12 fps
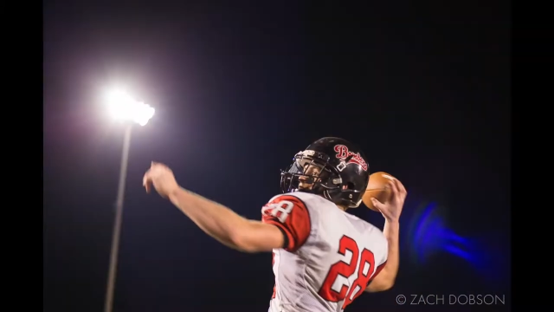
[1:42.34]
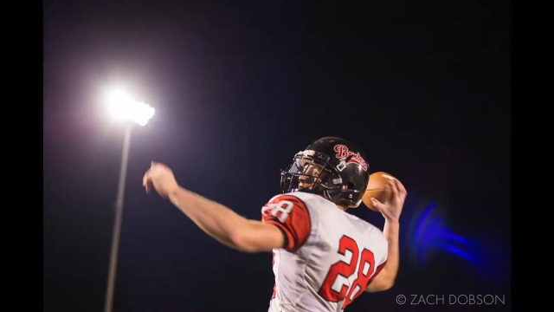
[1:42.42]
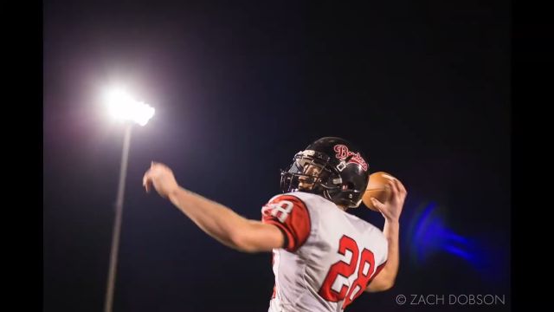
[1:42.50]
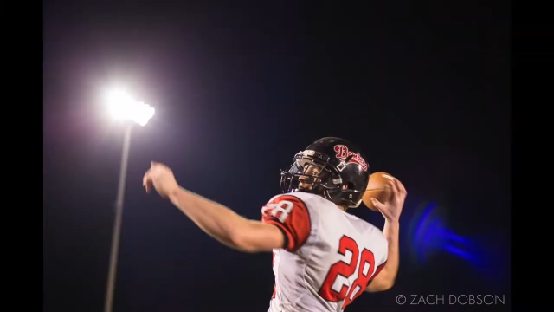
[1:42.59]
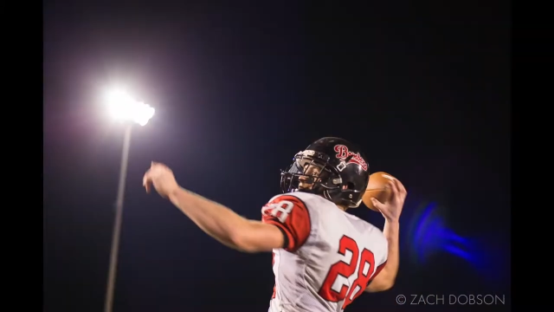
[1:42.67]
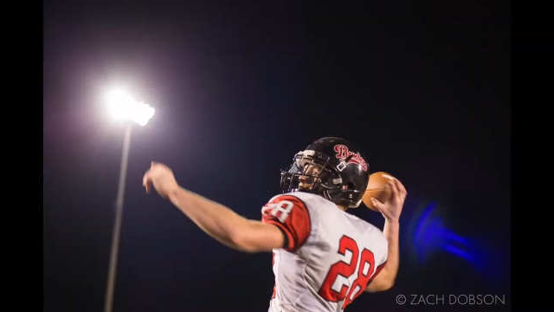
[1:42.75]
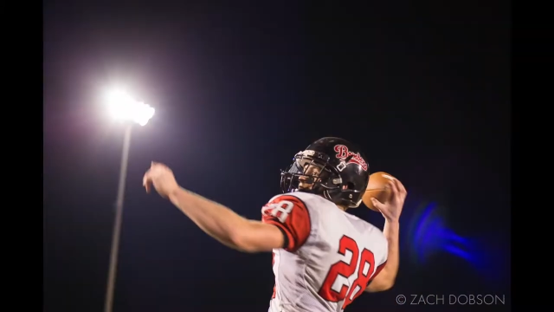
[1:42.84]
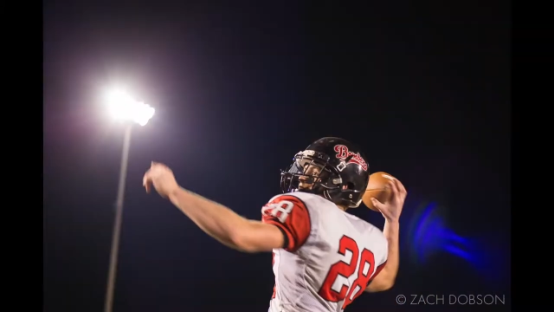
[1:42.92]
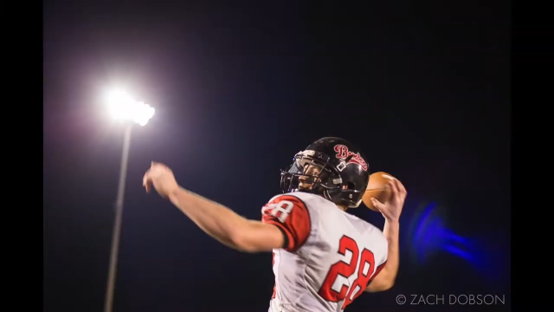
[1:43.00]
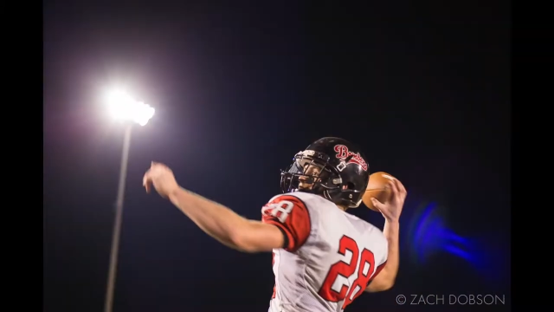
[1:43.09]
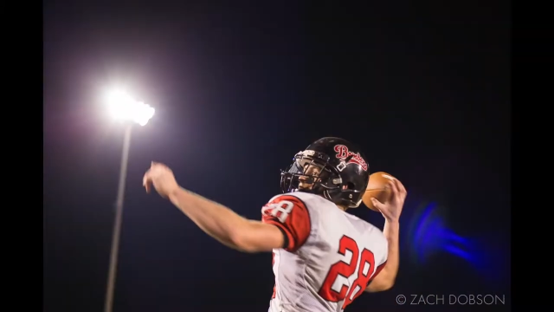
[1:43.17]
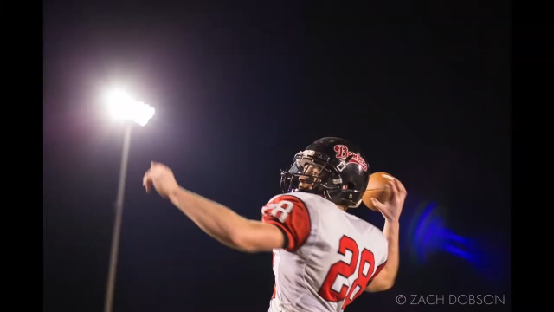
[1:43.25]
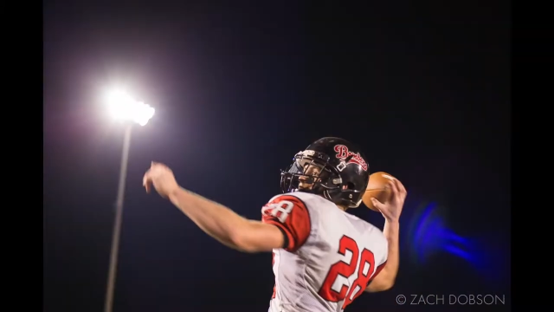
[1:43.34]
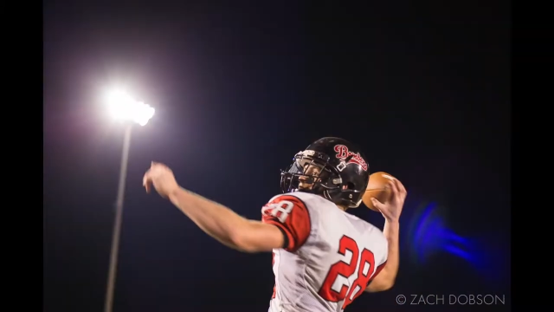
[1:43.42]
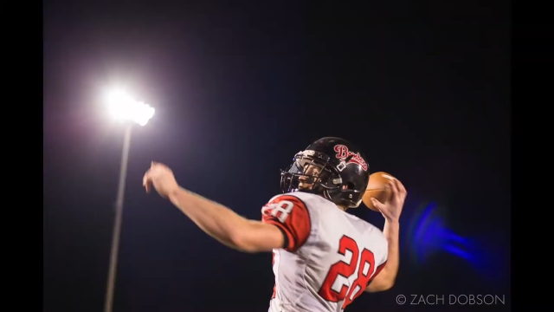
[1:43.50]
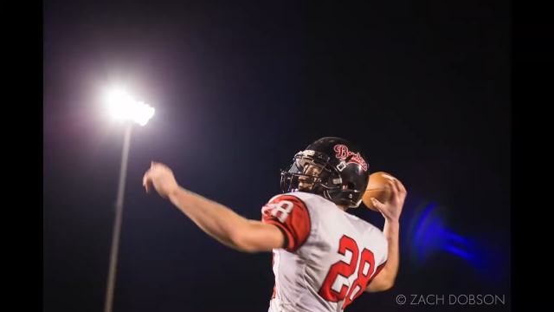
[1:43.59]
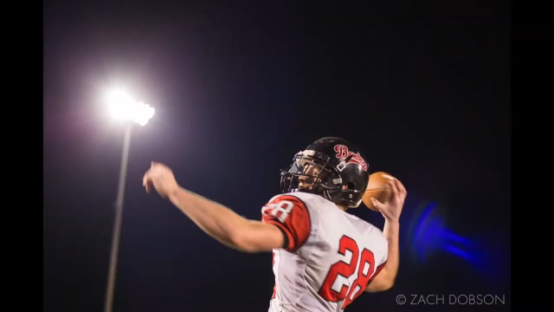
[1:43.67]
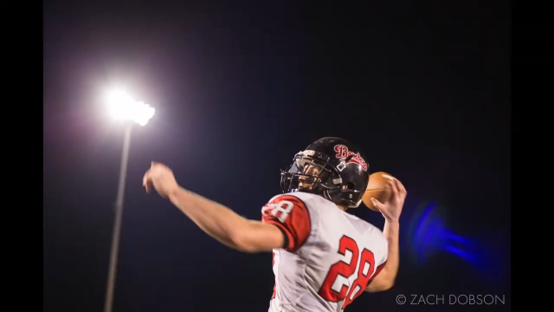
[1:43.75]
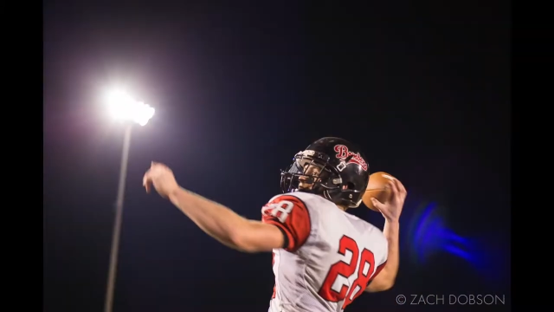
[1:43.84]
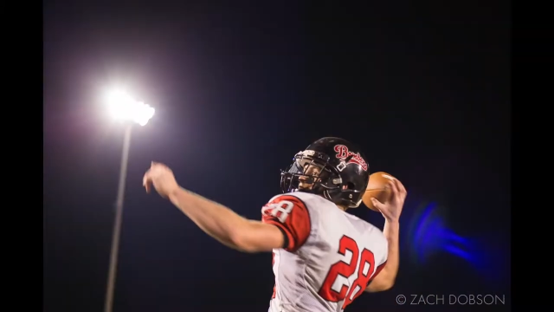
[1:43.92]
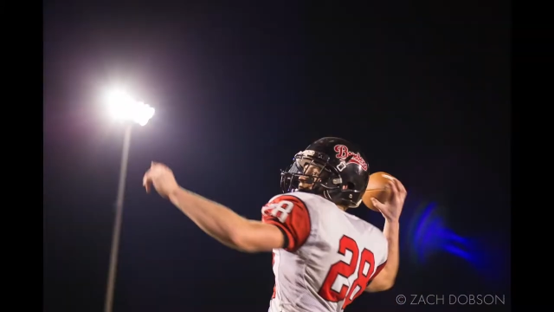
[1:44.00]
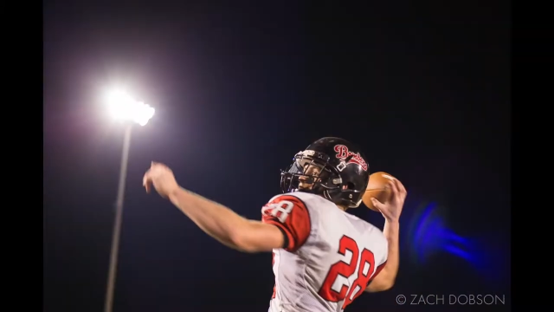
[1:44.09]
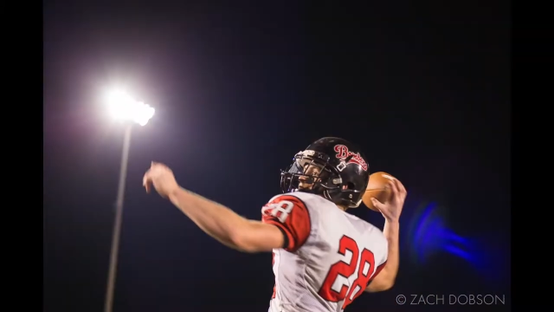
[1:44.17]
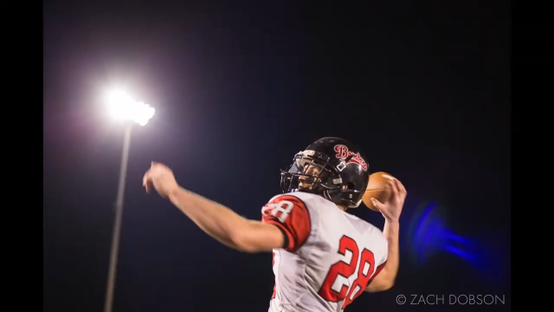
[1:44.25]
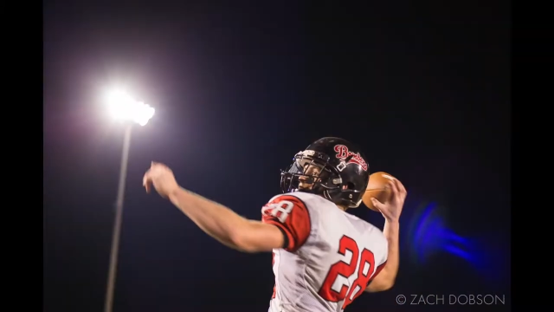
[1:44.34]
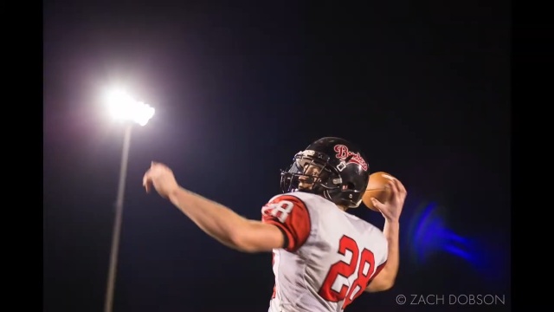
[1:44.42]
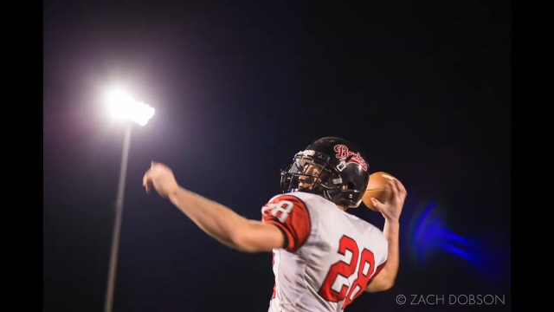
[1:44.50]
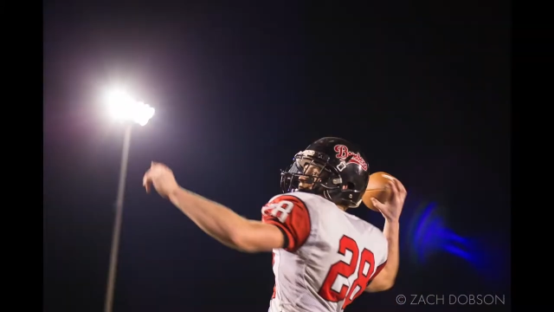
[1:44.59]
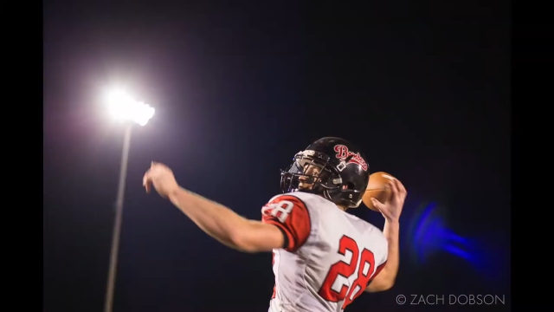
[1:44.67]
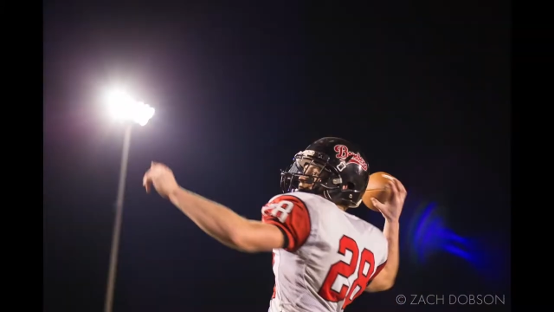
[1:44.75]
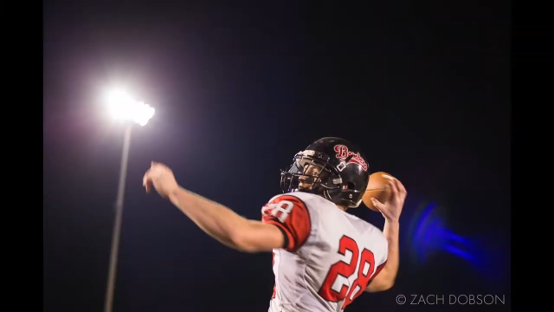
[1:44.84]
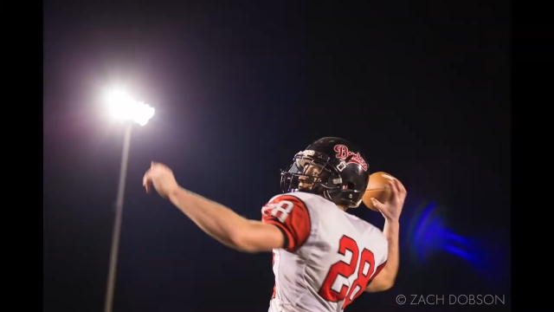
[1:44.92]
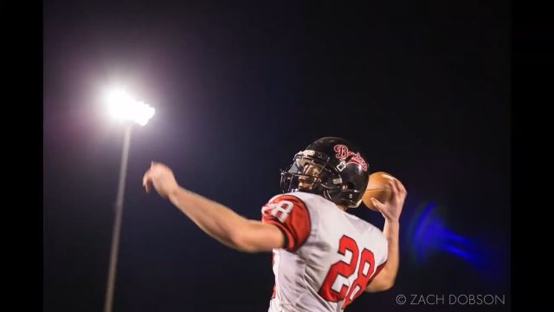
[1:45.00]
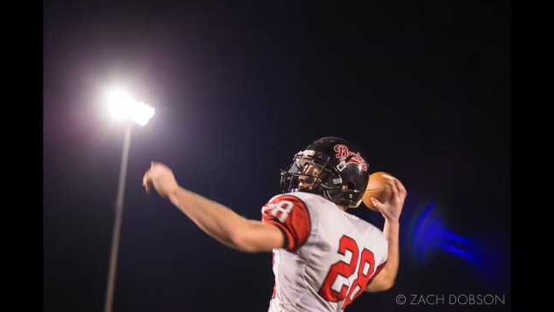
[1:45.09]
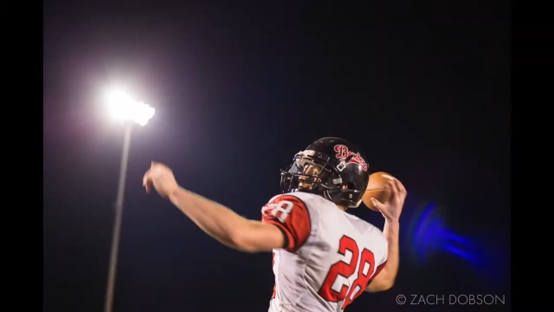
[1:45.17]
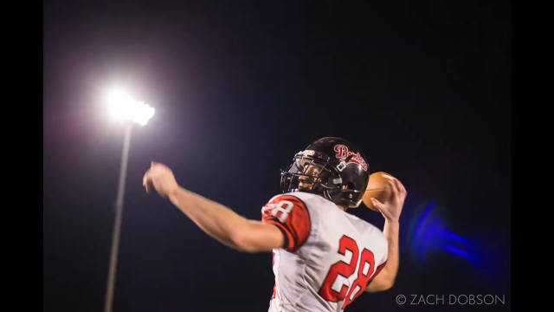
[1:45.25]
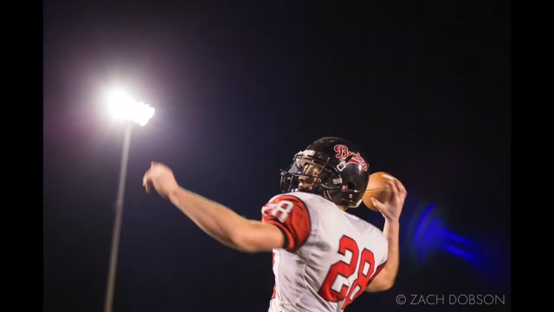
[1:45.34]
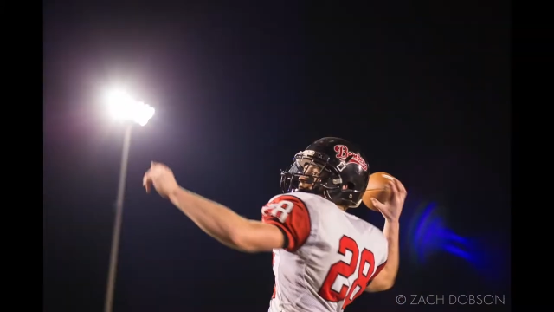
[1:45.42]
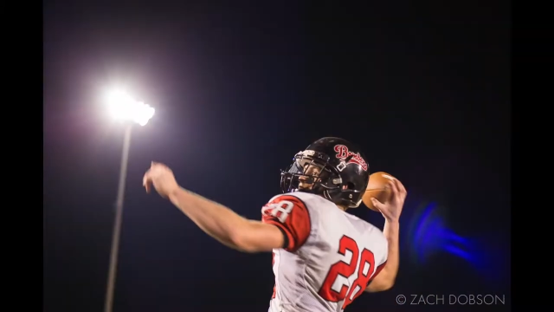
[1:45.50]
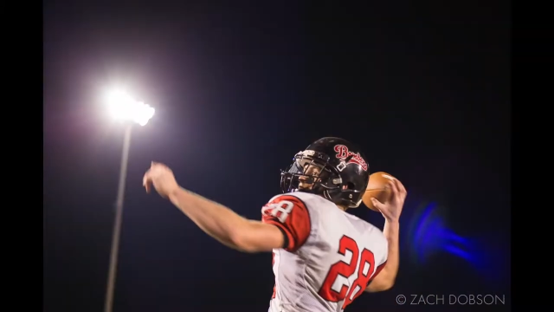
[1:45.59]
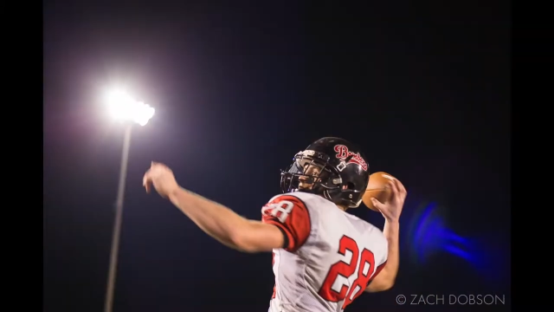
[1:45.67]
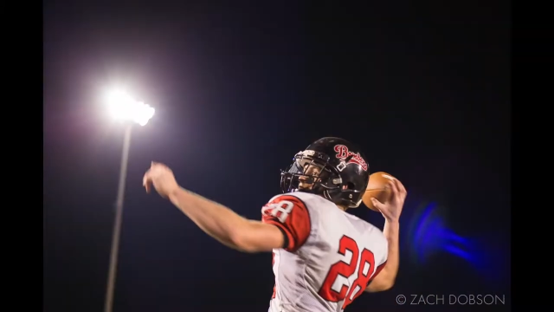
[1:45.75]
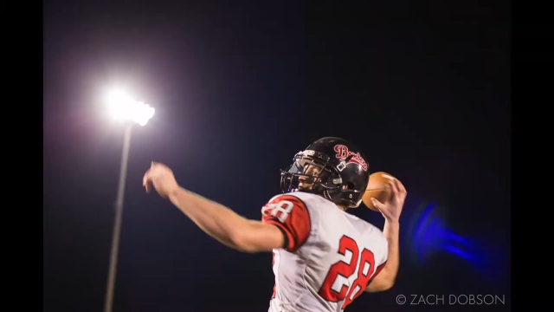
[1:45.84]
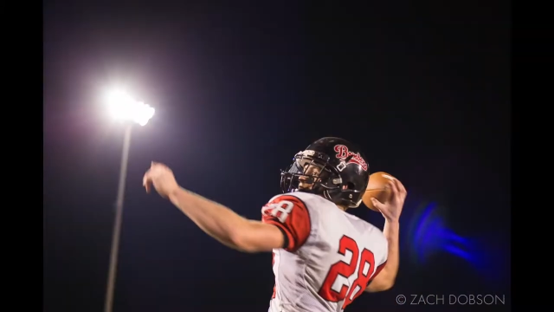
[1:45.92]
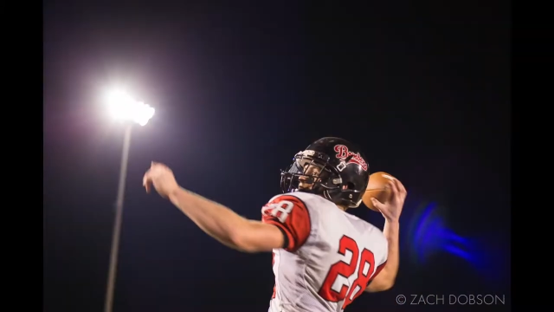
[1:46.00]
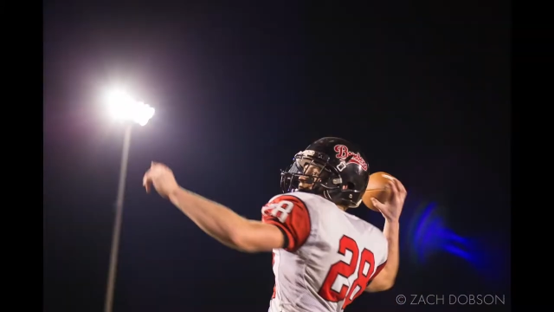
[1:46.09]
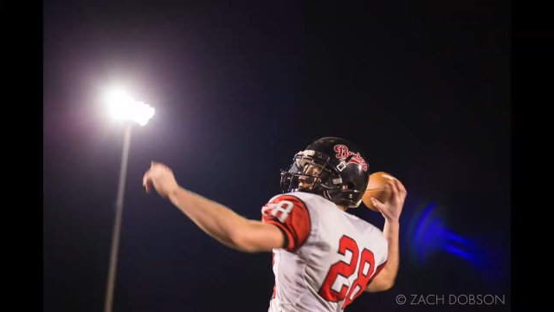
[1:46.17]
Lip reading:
(no speaker visible)